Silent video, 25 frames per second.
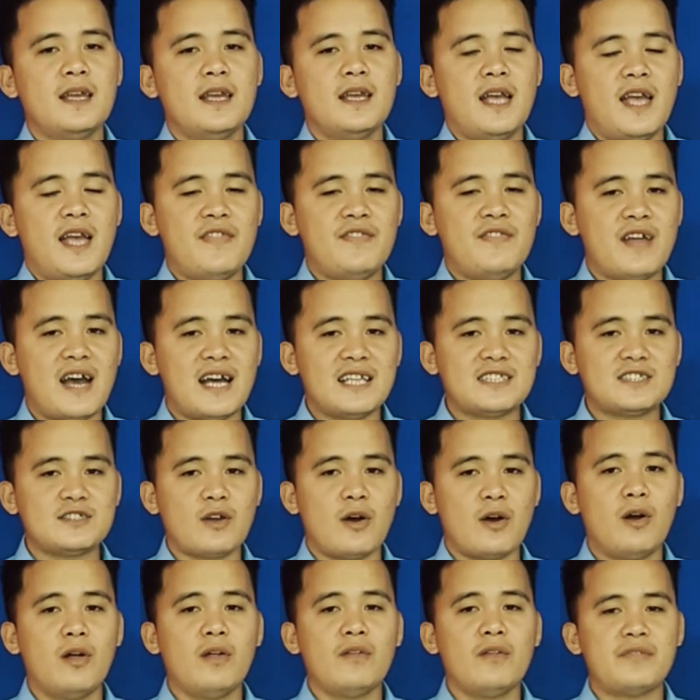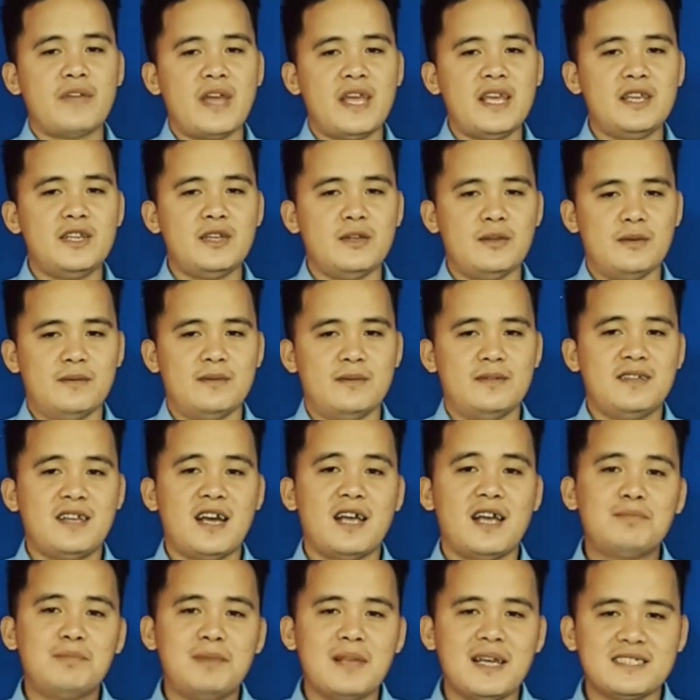And that's all. Thank you.
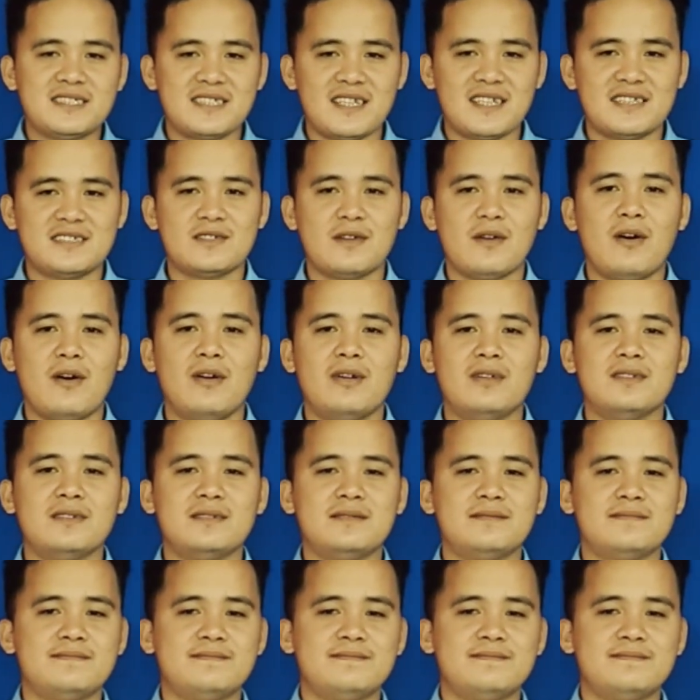God bless us all.